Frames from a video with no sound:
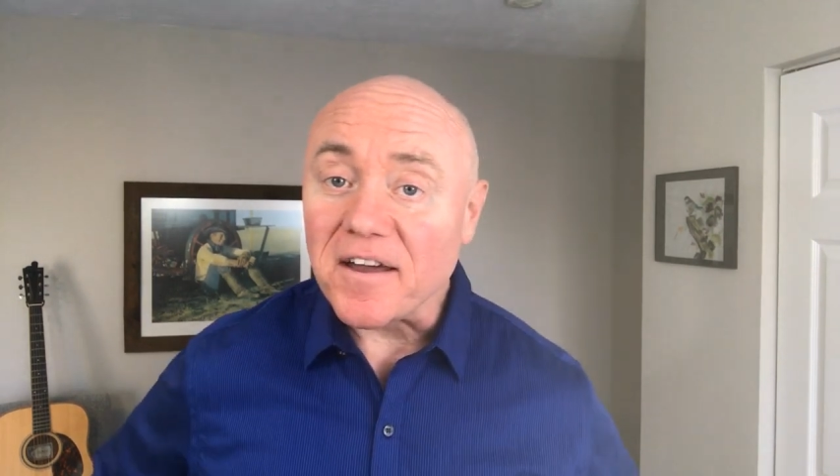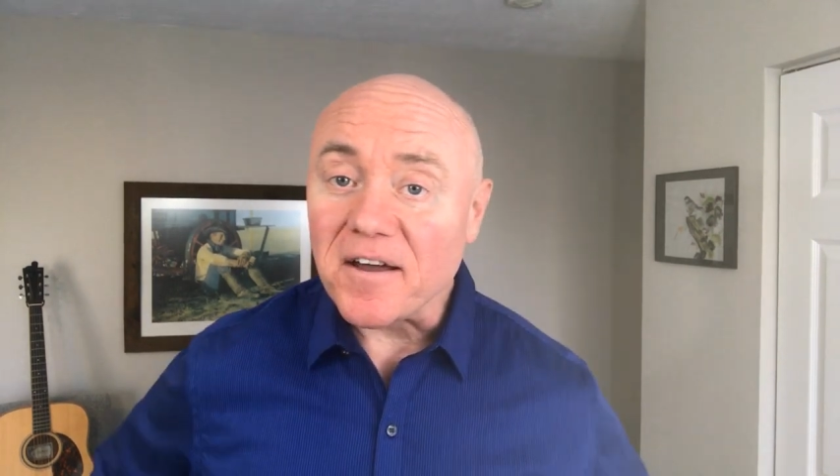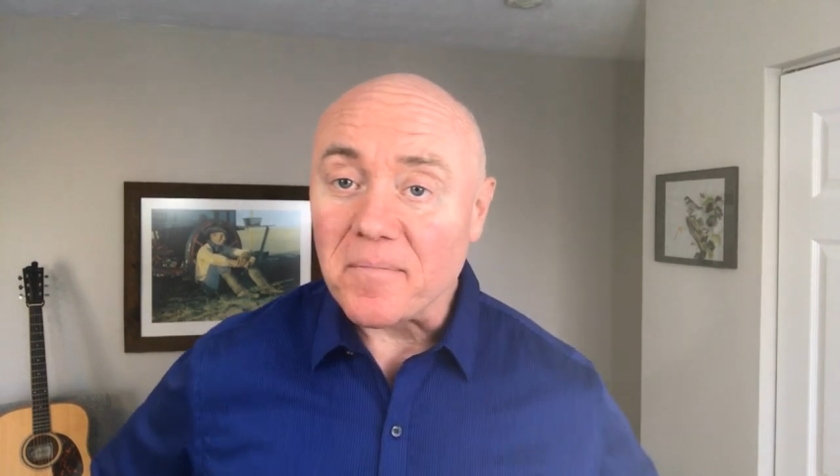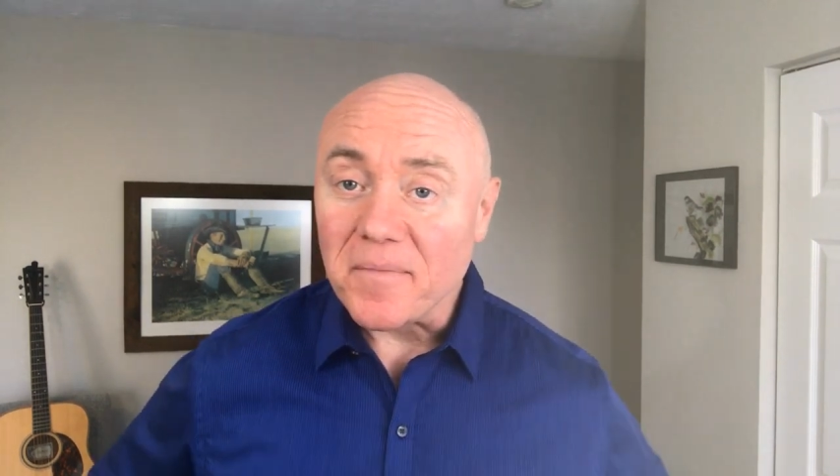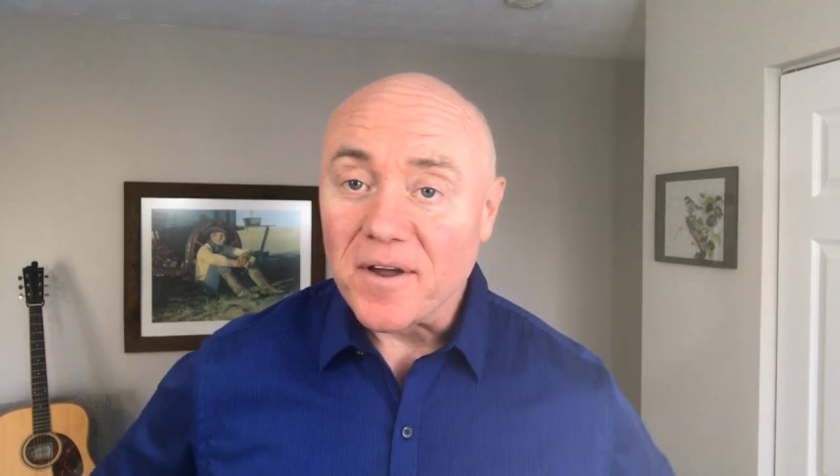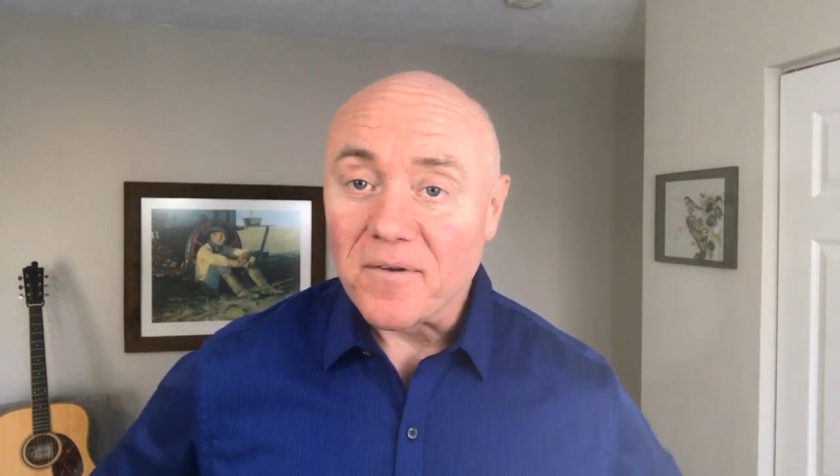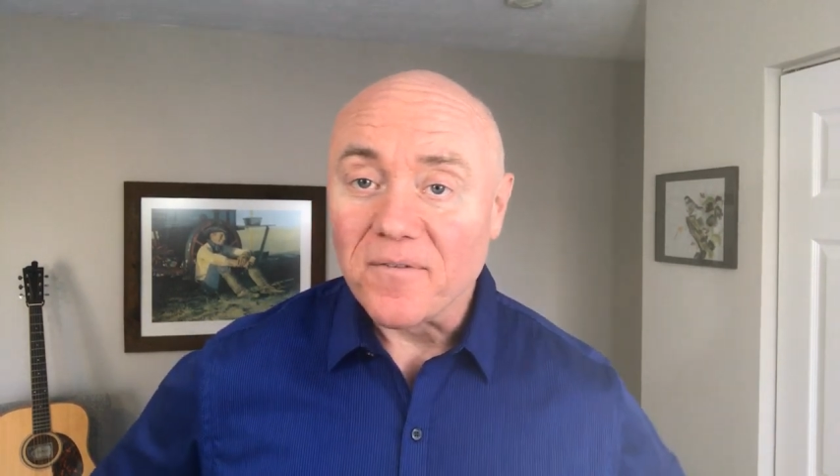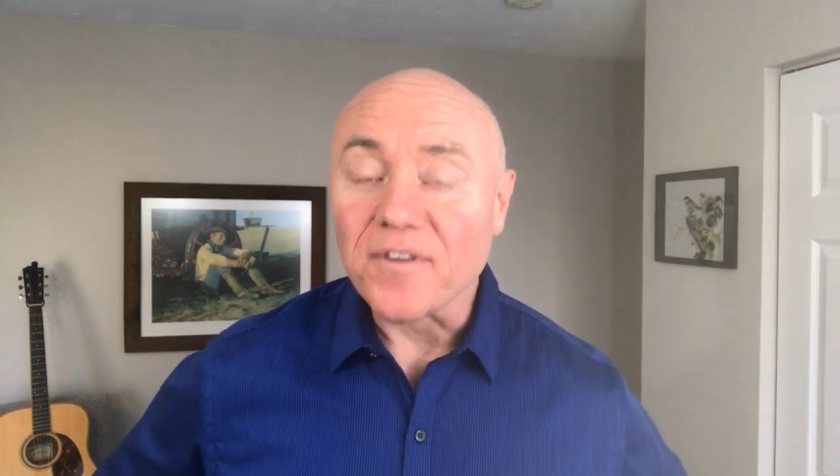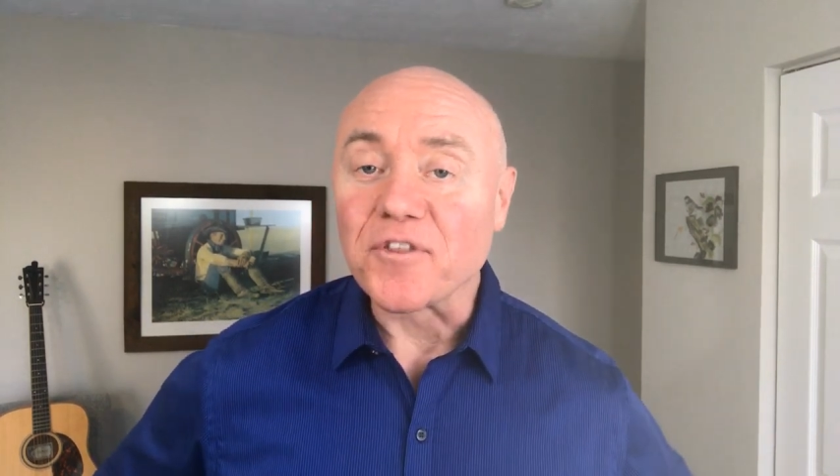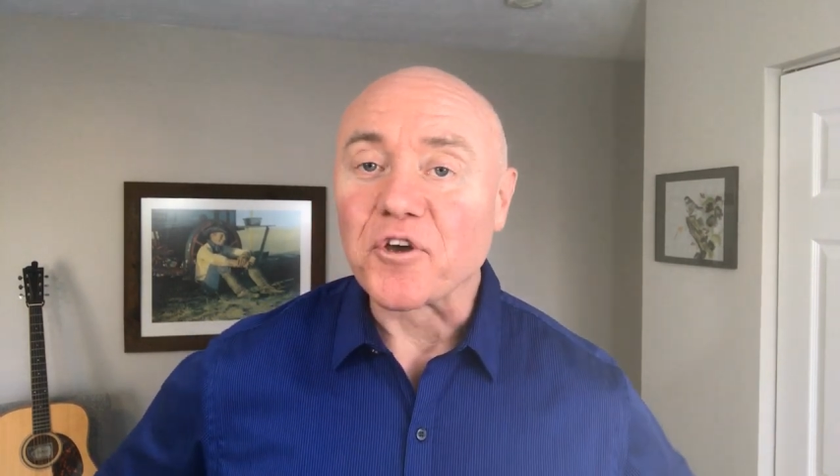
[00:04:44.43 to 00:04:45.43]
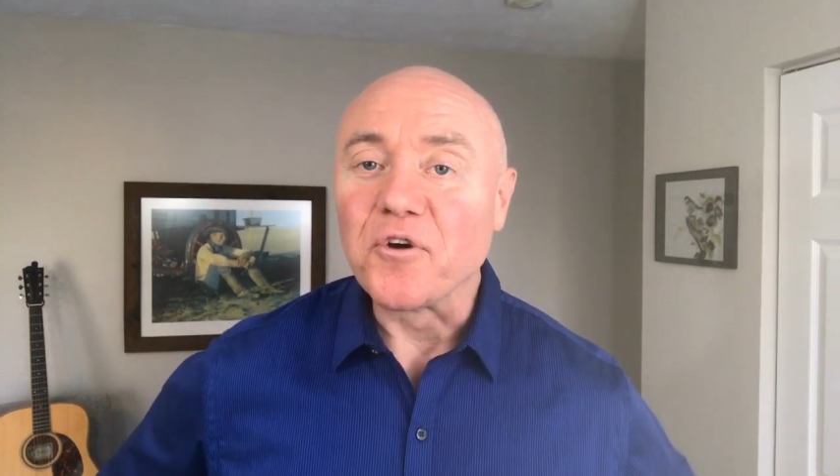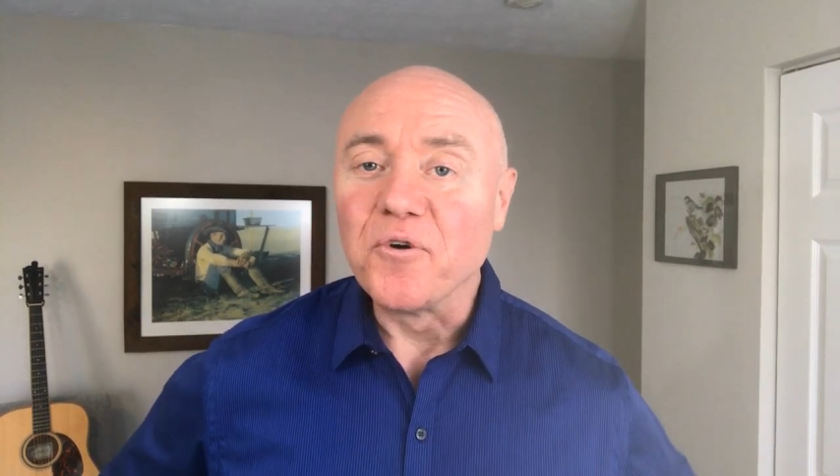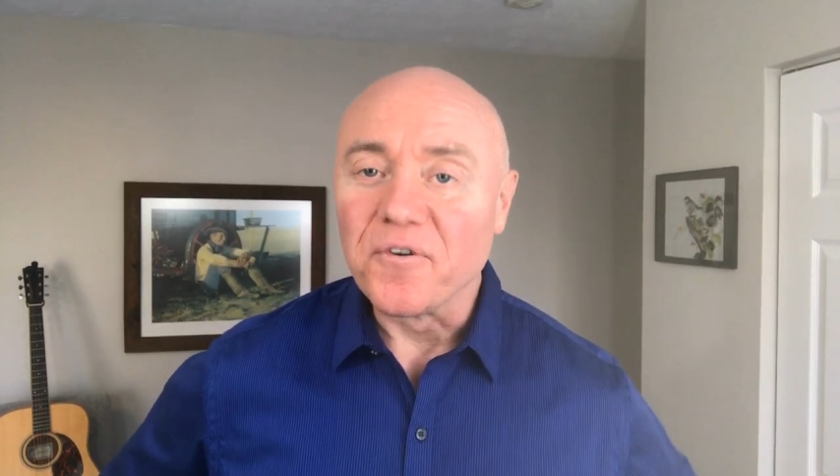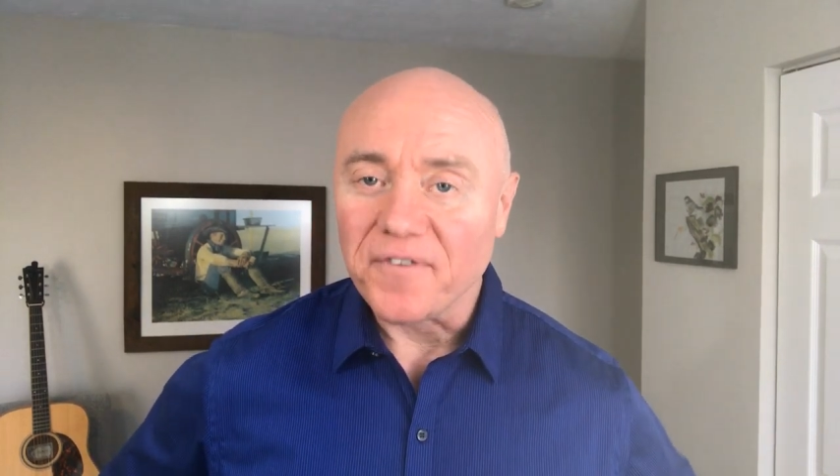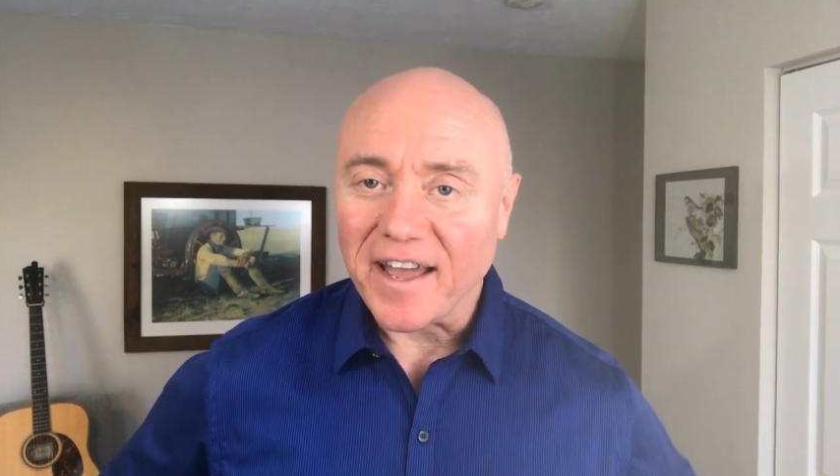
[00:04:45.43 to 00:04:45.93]
up with the
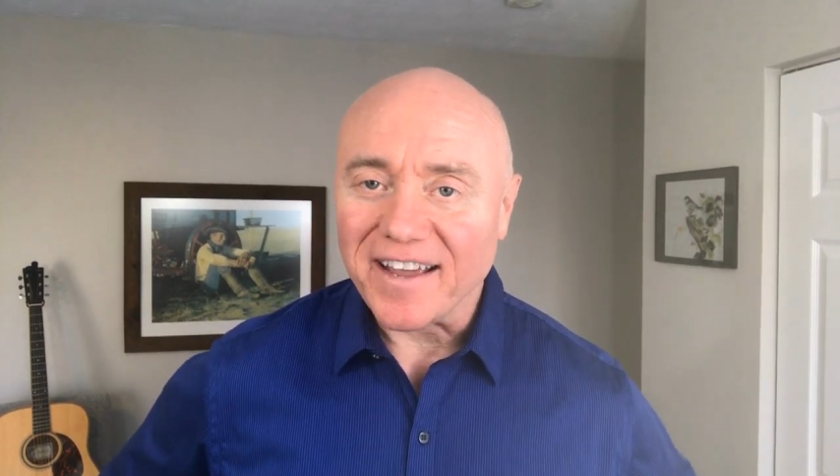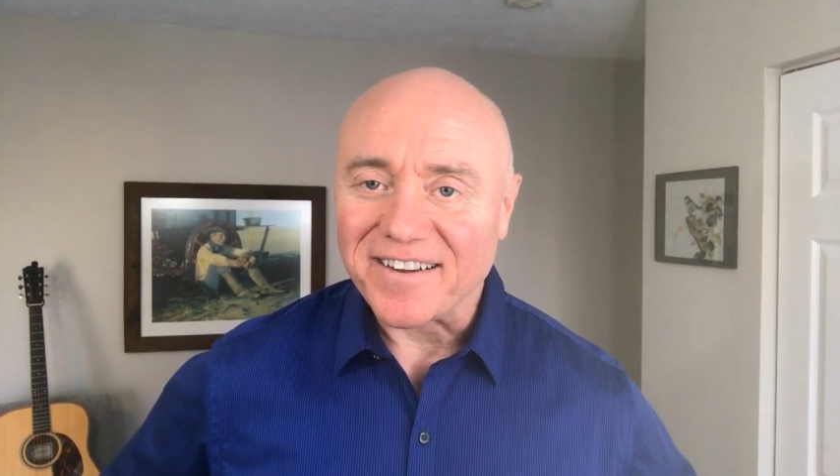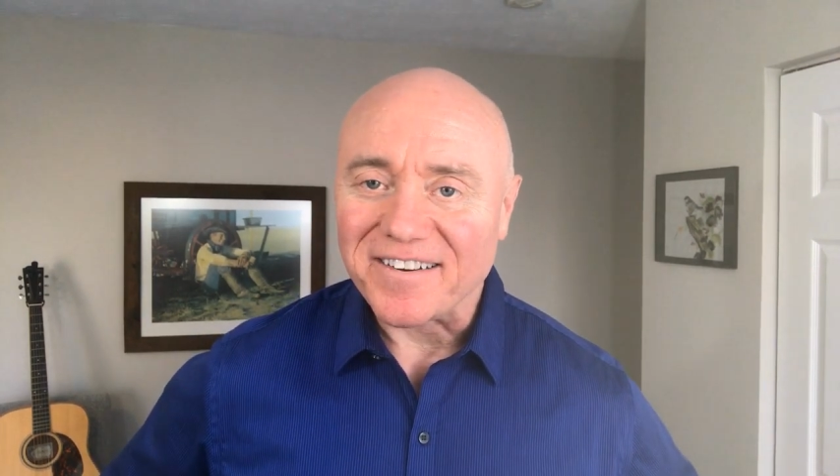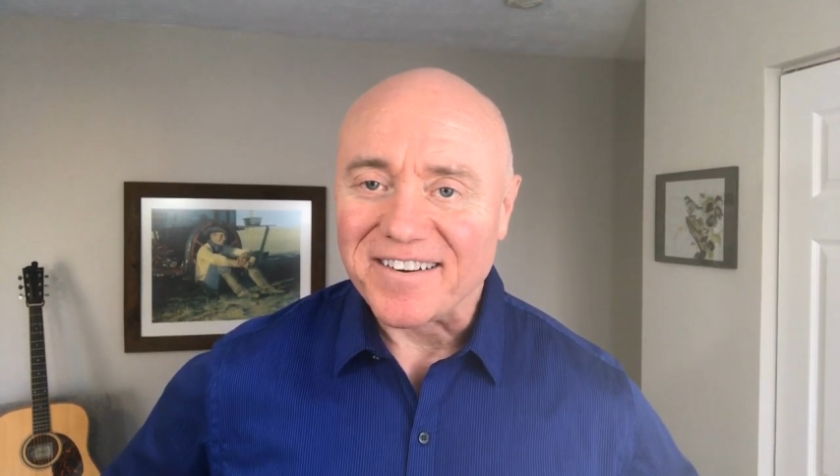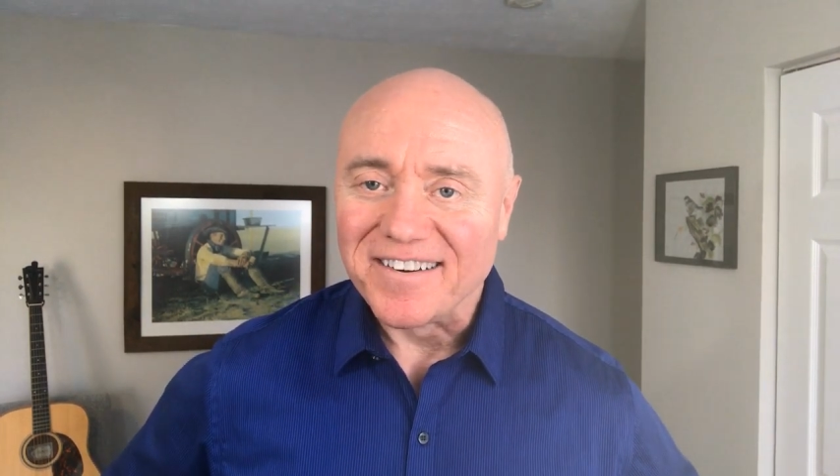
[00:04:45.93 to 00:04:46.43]
cool factor.